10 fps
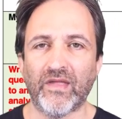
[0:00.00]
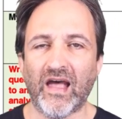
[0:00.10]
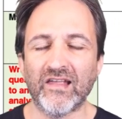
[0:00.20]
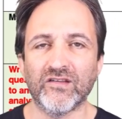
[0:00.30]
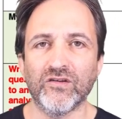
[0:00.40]

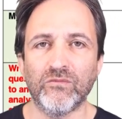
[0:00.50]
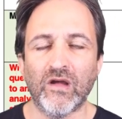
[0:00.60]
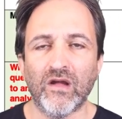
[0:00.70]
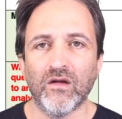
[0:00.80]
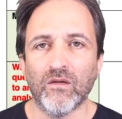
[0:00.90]
as a
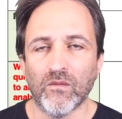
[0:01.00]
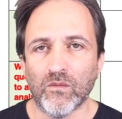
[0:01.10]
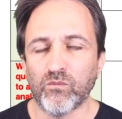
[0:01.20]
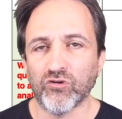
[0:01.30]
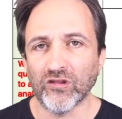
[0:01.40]

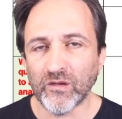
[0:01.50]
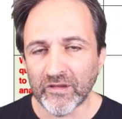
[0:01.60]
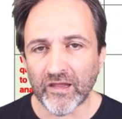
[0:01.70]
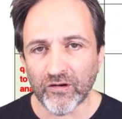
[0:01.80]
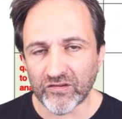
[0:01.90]

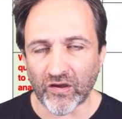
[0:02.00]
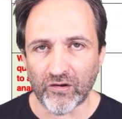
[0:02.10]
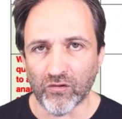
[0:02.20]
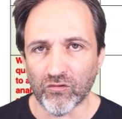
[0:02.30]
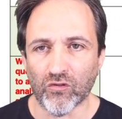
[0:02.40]
preliminary
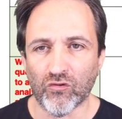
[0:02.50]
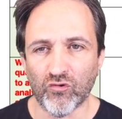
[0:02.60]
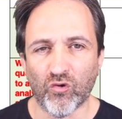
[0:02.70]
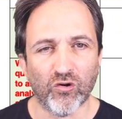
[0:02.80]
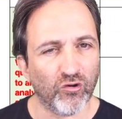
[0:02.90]
title
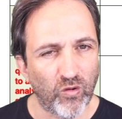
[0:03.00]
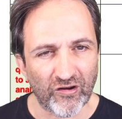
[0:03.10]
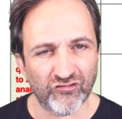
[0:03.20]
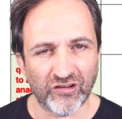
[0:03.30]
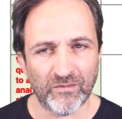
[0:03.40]
your
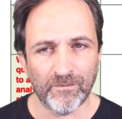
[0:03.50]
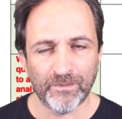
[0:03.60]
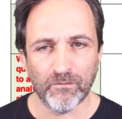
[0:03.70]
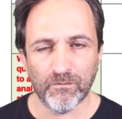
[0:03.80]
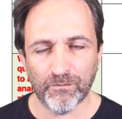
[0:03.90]
question,
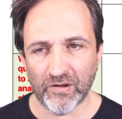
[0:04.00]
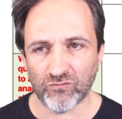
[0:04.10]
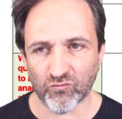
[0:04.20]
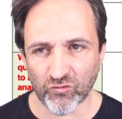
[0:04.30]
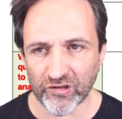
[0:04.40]
but
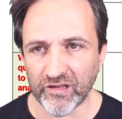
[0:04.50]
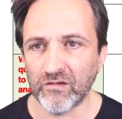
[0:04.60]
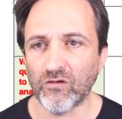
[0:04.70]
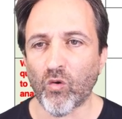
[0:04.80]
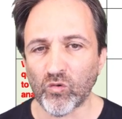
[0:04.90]
really
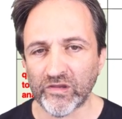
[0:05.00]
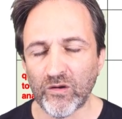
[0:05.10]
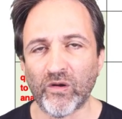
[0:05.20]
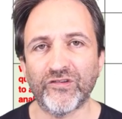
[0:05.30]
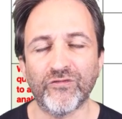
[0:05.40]
only
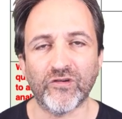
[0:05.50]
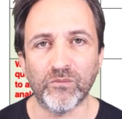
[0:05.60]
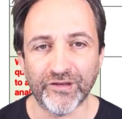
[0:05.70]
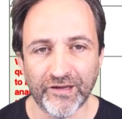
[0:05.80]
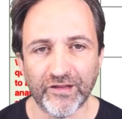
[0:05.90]
once you've
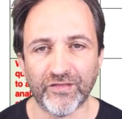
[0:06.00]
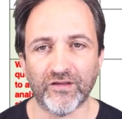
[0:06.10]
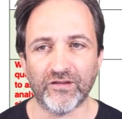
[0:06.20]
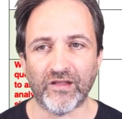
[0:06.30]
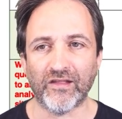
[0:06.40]
completed the
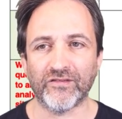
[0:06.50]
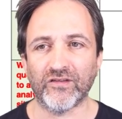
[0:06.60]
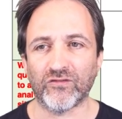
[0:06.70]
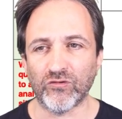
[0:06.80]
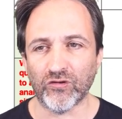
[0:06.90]

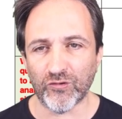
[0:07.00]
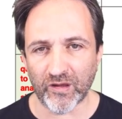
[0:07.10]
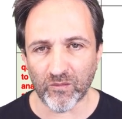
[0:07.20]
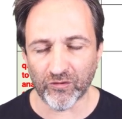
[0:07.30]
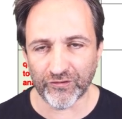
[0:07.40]
analysis will you be
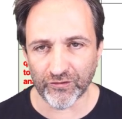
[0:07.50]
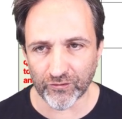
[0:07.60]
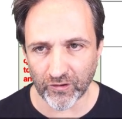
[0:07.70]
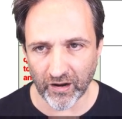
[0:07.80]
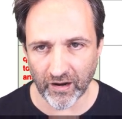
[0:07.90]
able to
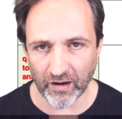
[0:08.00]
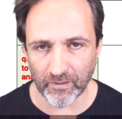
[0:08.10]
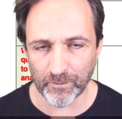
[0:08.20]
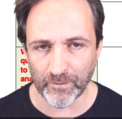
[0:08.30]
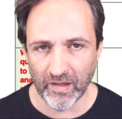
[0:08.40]

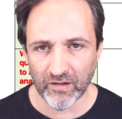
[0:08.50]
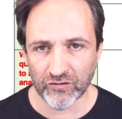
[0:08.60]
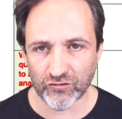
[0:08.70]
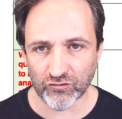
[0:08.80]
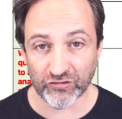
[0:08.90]

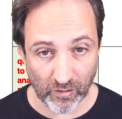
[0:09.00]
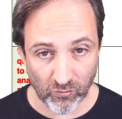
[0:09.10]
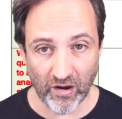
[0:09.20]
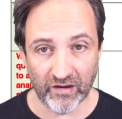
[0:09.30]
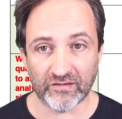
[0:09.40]

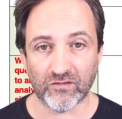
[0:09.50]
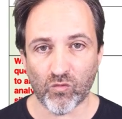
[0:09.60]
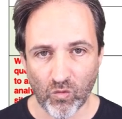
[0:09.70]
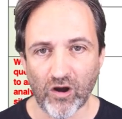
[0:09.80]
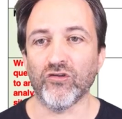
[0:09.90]
summarize
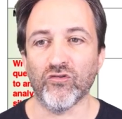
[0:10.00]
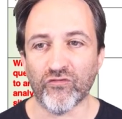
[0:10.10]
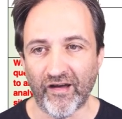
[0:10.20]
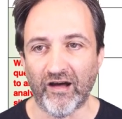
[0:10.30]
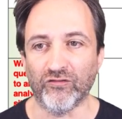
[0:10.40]
what you
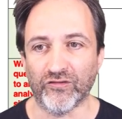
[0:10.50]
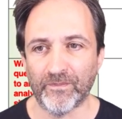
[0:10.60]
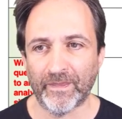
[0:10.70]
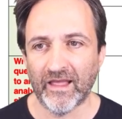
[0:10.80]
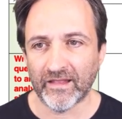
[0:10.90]
found.
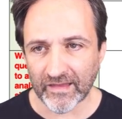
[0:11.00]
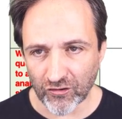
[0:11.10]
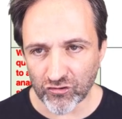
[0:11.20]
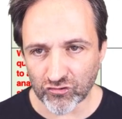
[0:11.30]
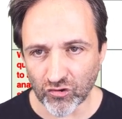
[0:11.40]
Now,
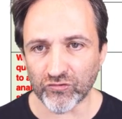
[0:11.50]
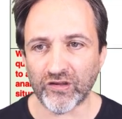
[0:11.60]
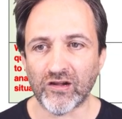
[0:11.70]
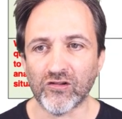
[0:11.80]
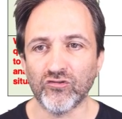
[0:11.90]
you don't
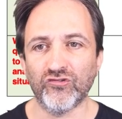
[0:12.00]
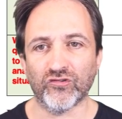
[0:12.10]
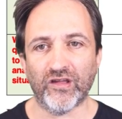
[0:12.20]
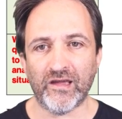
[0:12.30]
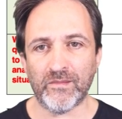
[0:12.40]
include your
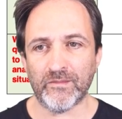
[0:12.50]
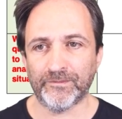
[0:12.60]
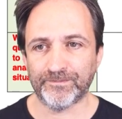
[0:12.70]
name.